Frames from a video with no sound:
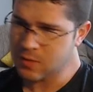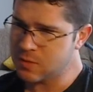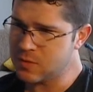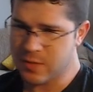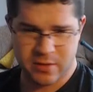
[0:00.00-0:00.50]

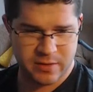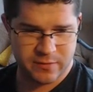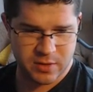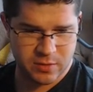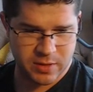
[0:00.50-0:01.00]
Who's my other
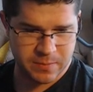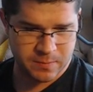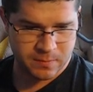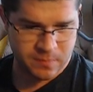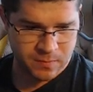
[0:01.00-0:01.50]
even unit?
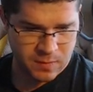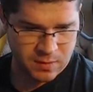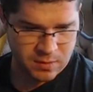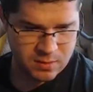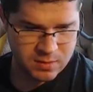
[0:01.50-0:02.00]

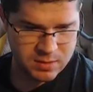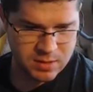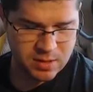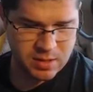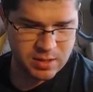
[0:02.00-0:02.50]

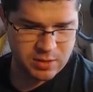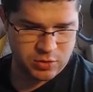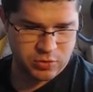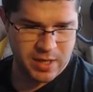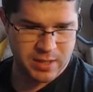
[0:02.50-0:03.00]
Sierra,
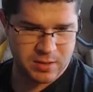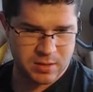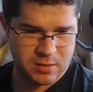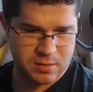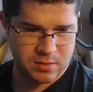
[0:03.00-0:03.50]

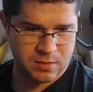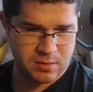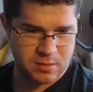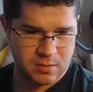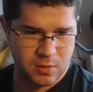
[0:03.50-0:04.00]
Triton,
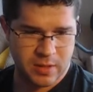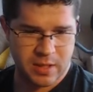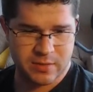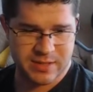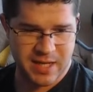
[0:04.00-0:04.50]

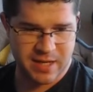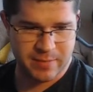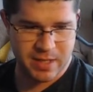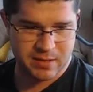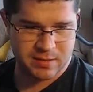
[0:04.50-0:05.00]
Okeanos,
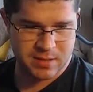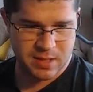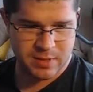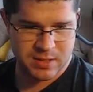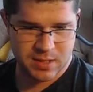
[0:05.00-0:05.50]
Sekhmet,
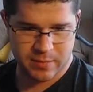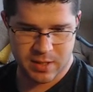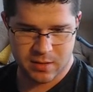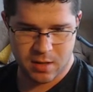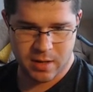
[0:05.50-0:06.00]
Sekhmet,
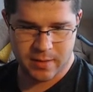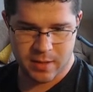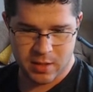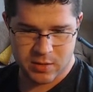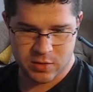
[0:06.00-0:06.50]
Sekhmet. All right,
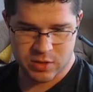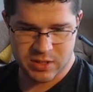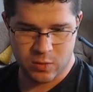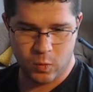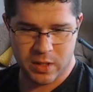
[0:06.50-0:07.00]
so she's
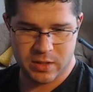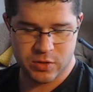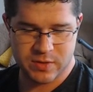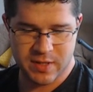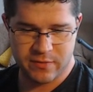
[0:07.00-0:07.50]
at one
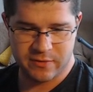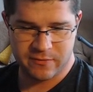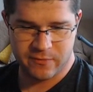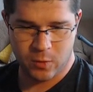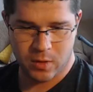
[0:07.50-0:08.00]
two
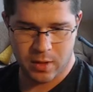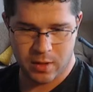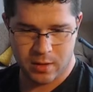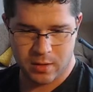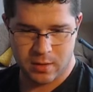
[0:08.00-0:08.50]

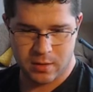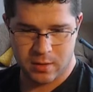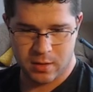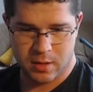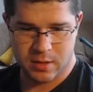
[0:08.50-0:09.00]
seventy-four
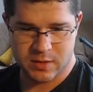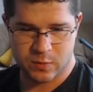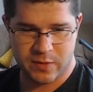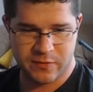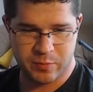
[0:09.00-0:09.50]
on
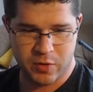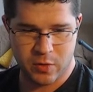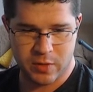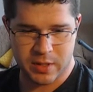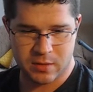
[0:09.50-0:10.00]
Swift
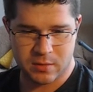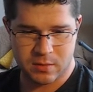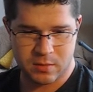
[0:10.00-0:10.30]
Broken.